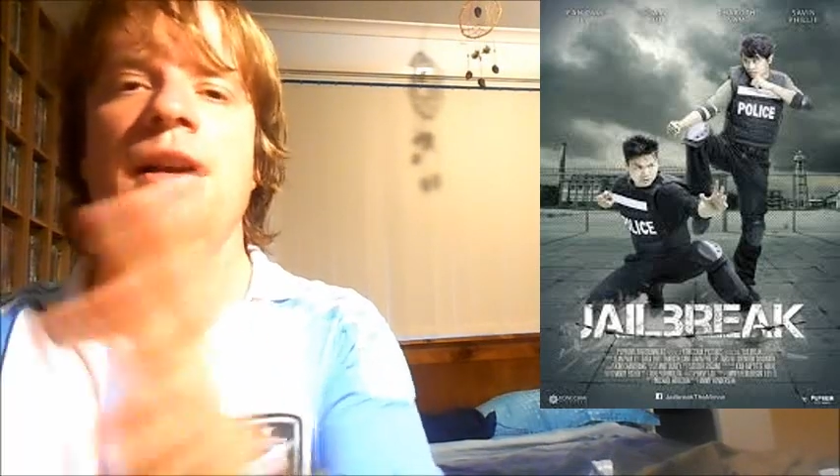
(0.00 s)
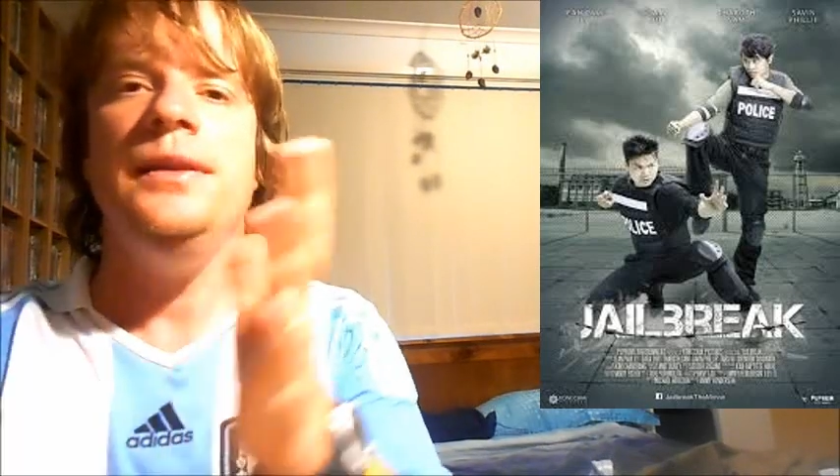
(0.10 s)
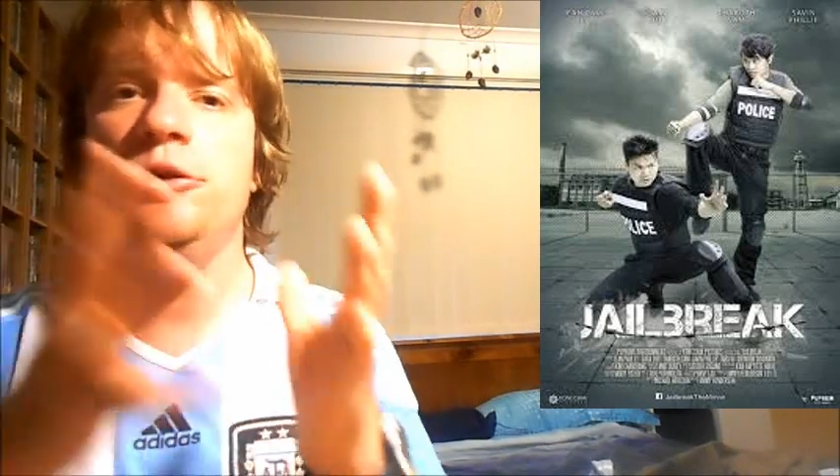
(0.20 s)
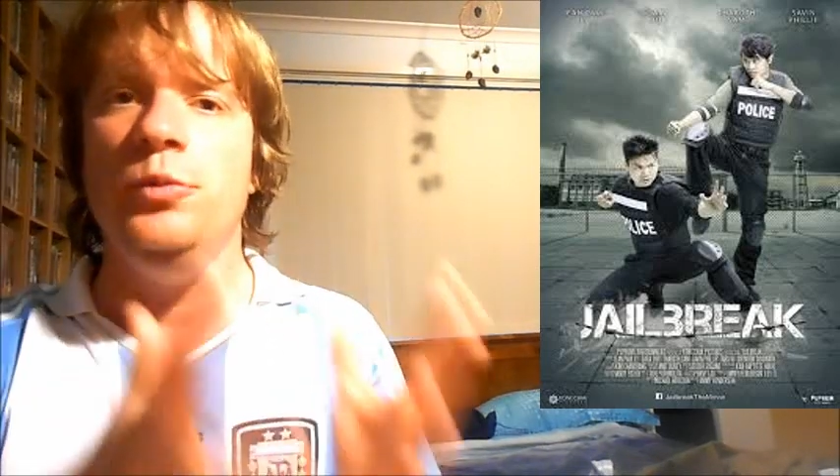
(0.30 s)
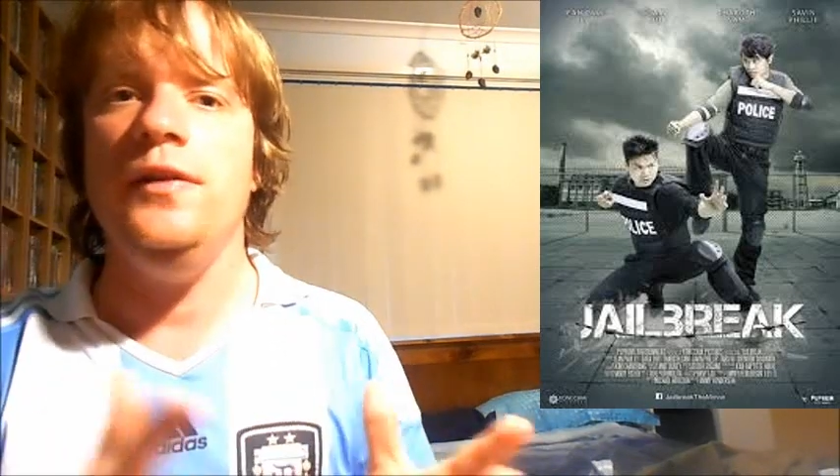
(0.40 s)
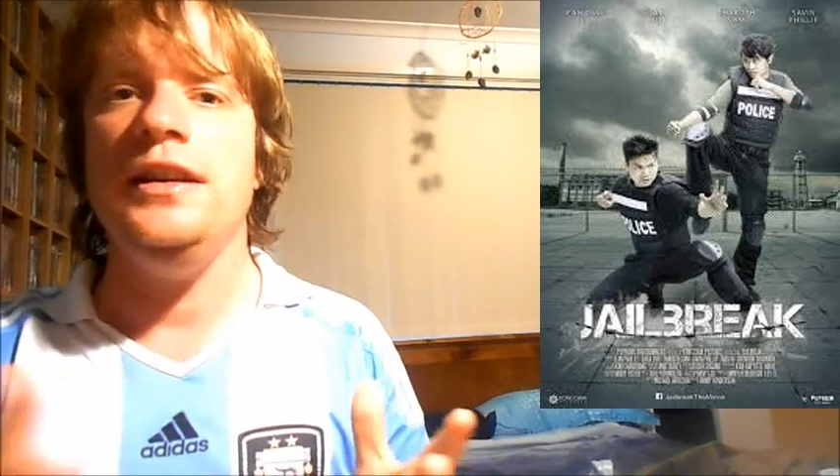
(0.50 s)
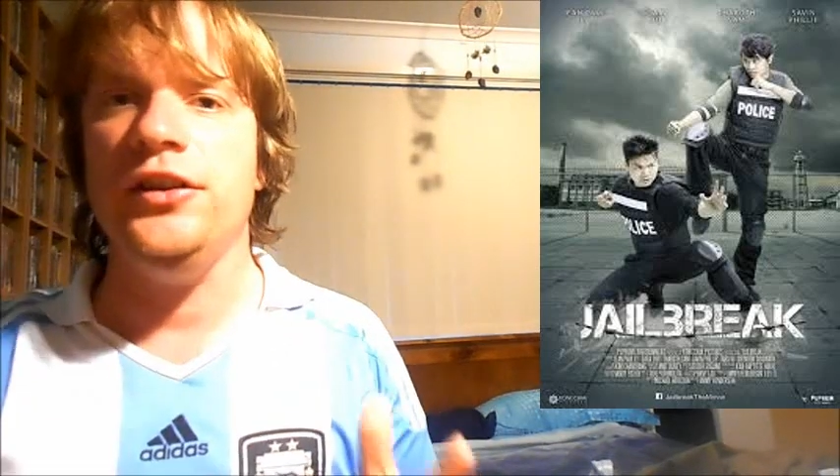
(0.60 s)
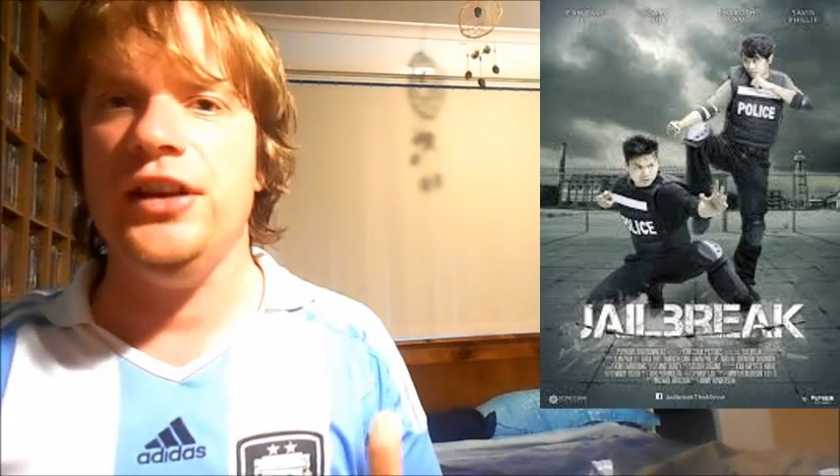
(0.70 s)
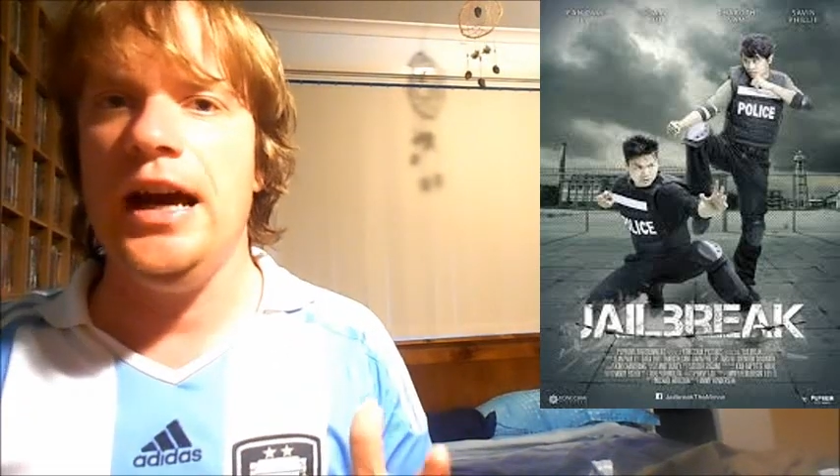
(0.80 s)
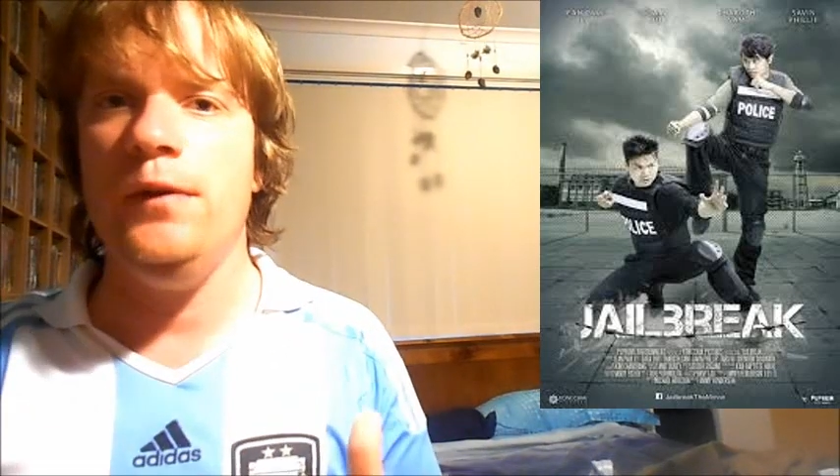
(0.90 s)
This movie
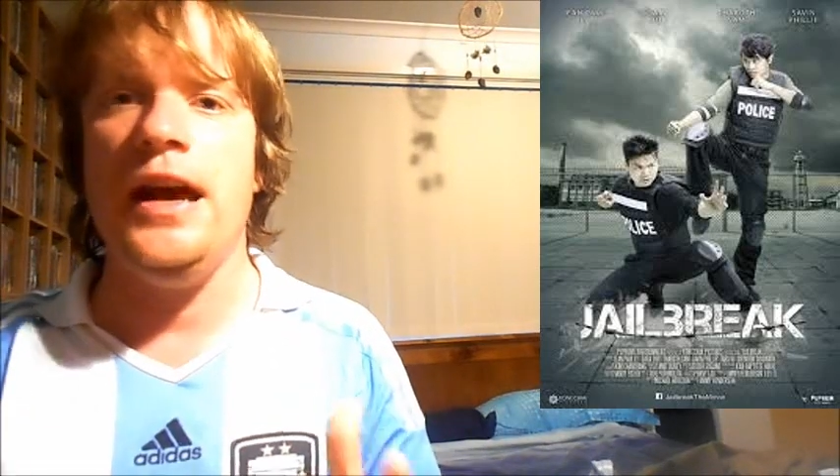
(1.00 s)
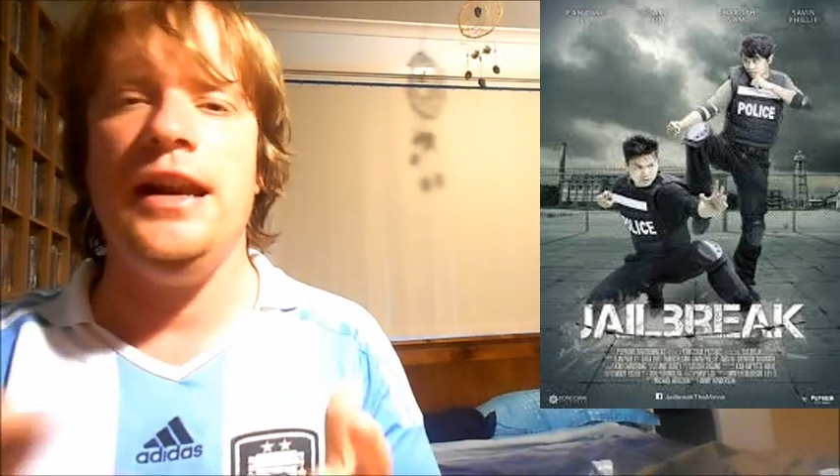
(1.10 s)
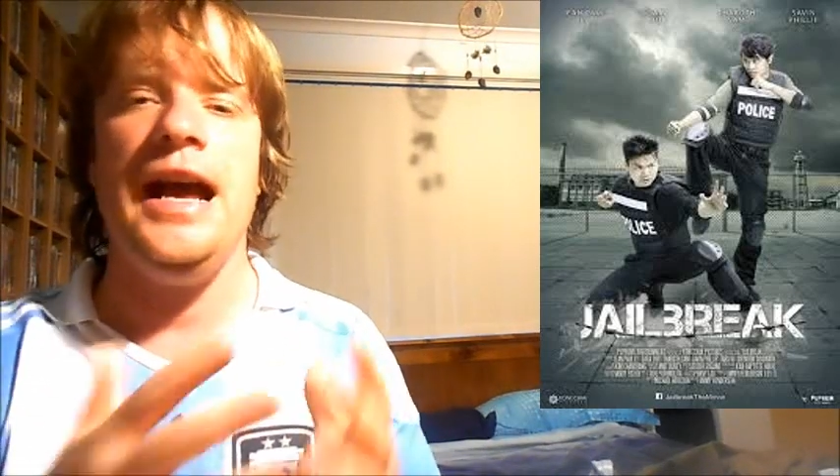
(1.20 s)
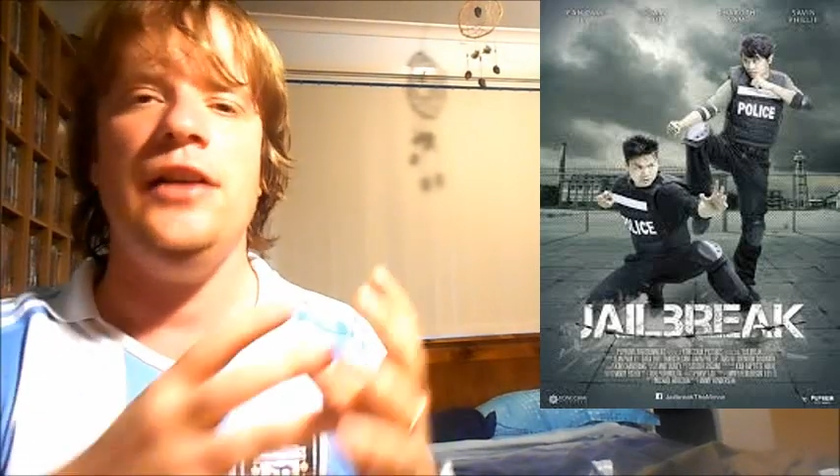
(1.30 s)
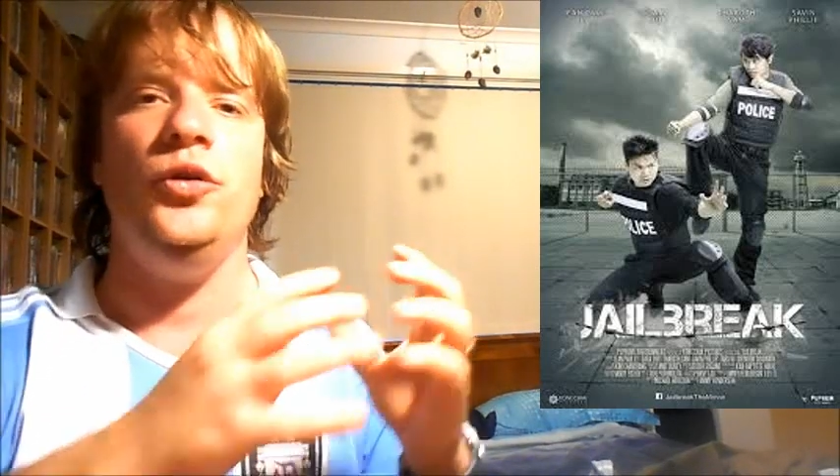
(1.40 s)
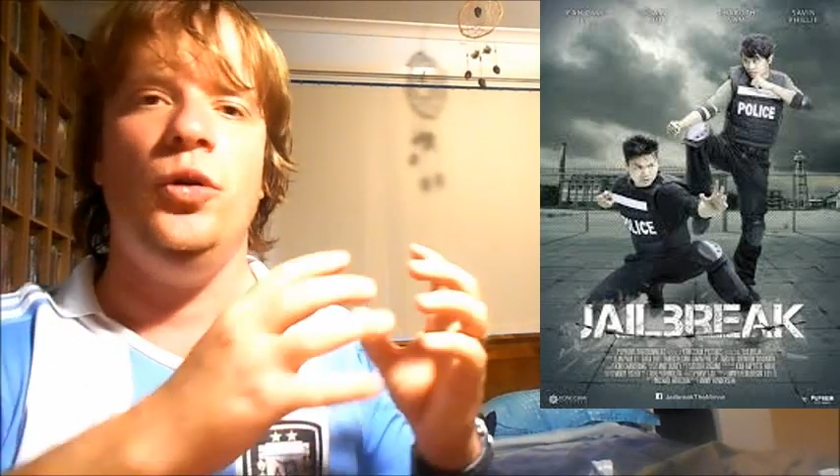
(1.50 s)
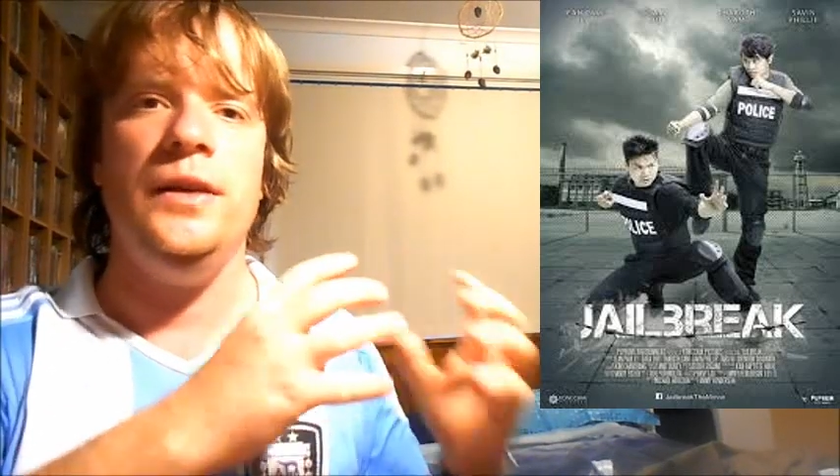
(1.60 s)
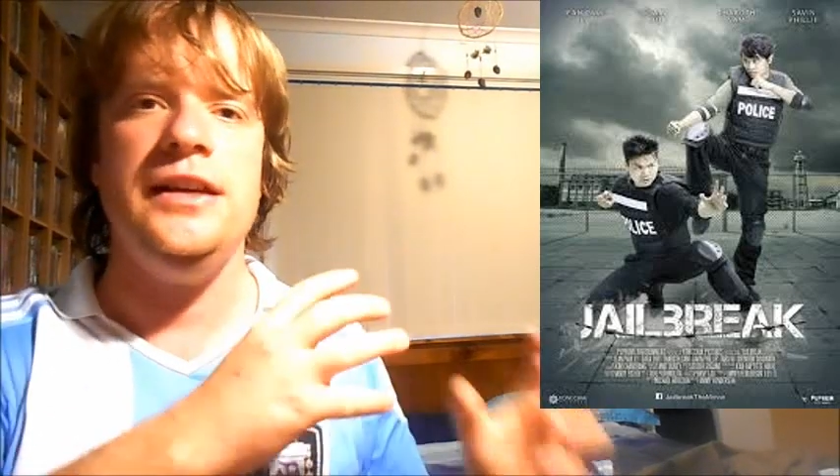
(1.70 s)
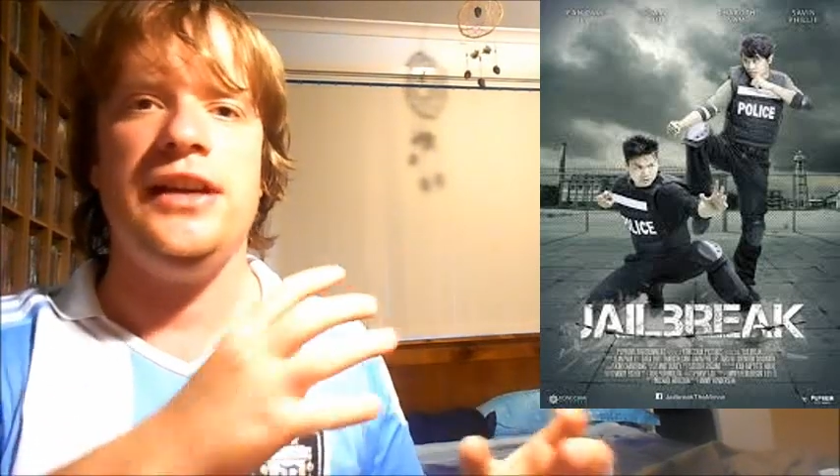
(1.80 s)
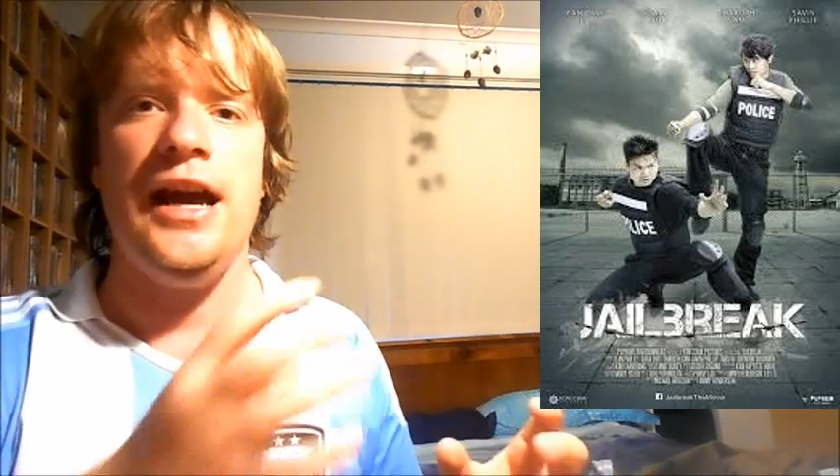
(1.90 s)
doesn't have that. It has all
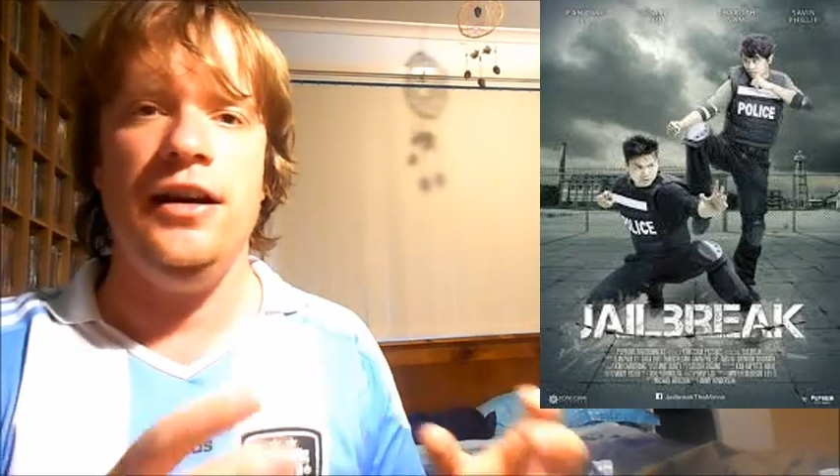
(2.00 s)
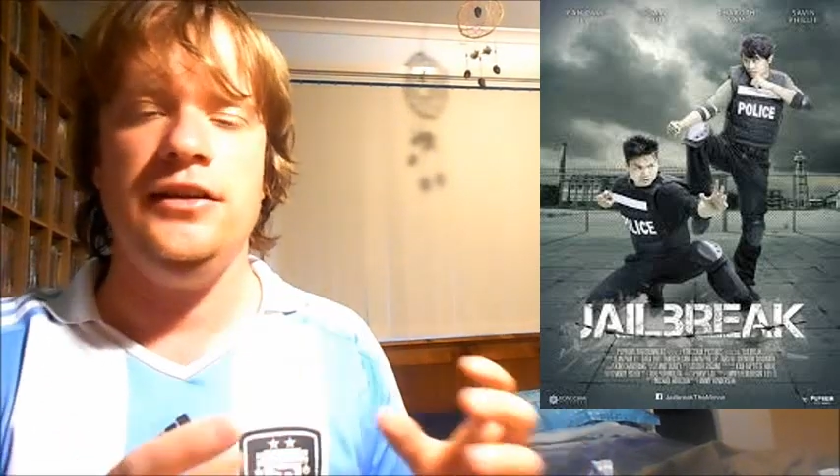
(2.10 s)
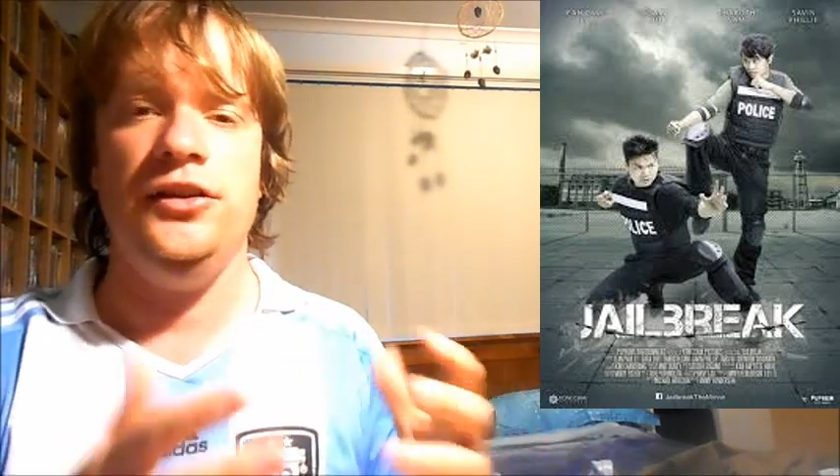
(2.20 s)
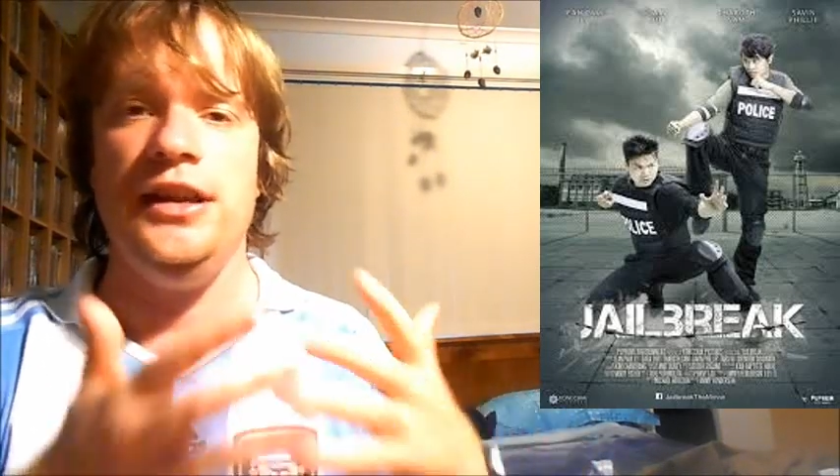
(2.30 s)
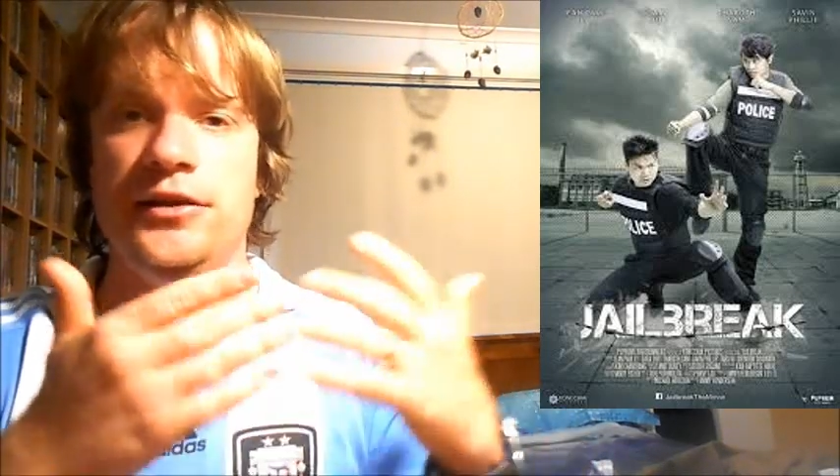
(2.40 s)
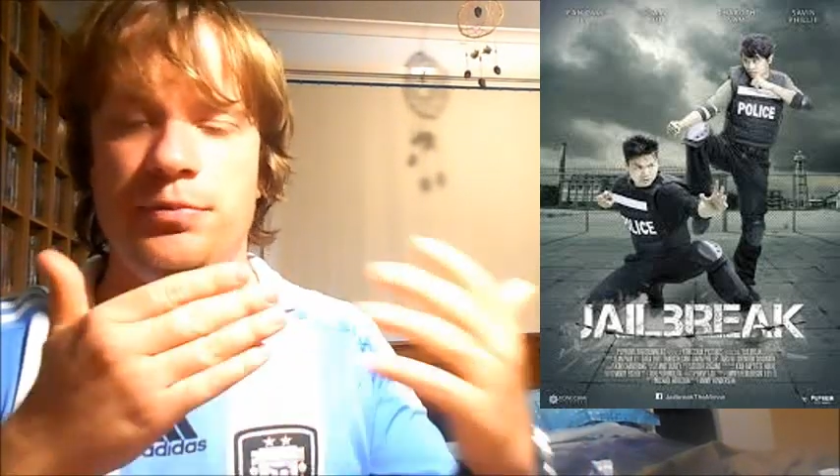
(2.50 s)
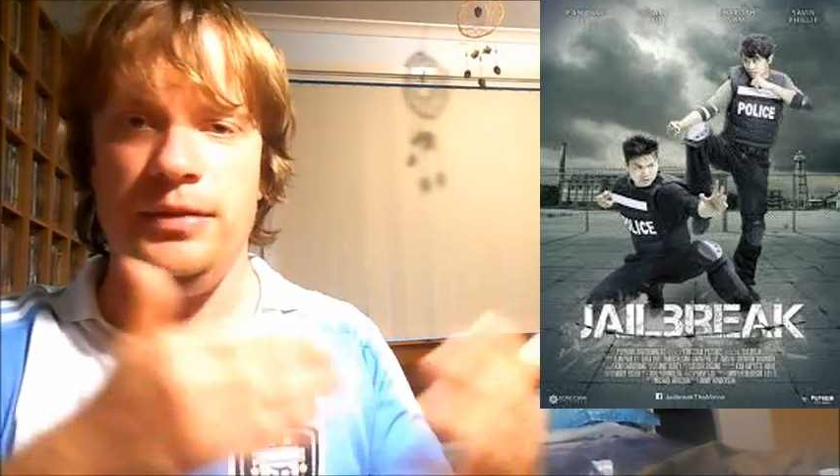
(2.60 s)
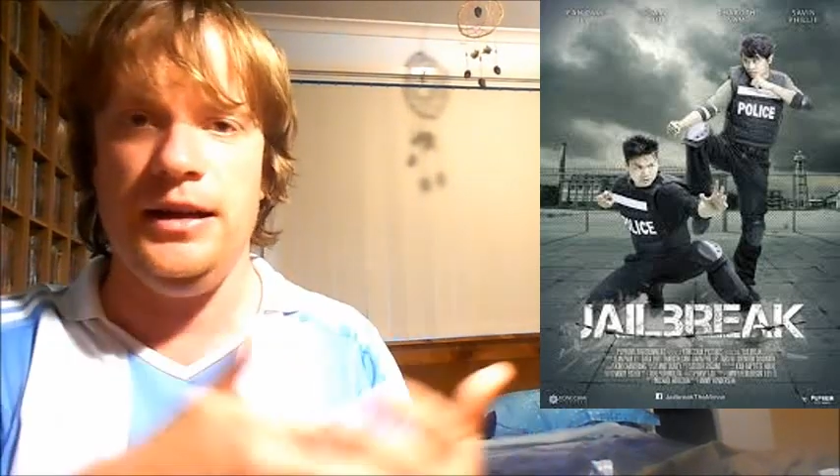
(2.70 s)
these characters, these